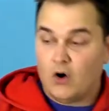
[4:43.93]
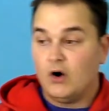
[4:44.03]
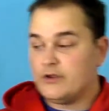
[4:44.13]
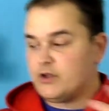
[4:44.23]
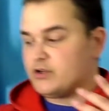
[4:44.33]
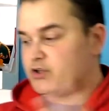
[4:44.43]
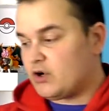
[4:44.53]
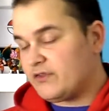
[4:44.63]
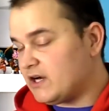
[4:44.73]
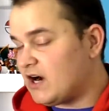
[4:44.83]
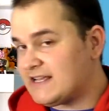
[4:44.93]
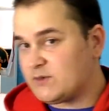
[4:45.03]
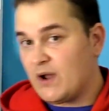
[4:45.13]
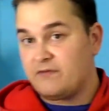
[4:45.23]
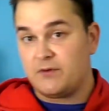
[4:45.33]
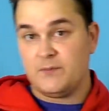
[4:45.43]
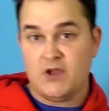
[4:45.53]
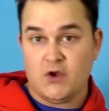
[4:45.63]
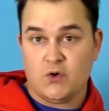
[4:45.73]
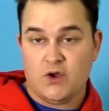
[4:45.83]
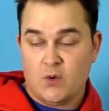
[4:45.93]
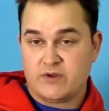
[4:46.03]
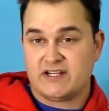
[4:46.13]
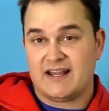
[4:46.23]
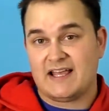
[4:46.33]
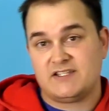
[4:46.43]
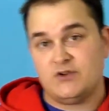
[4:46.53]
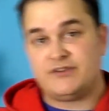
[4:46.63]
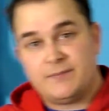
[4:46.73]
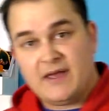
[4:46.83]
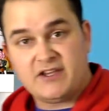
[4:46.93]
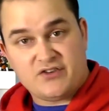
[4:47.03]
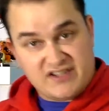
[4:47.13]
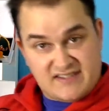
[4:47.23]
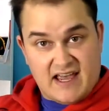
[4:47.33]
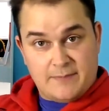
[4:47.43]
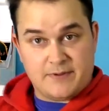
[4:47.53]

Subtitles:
or you could draw their eyes away from you, which allows you to make your escape.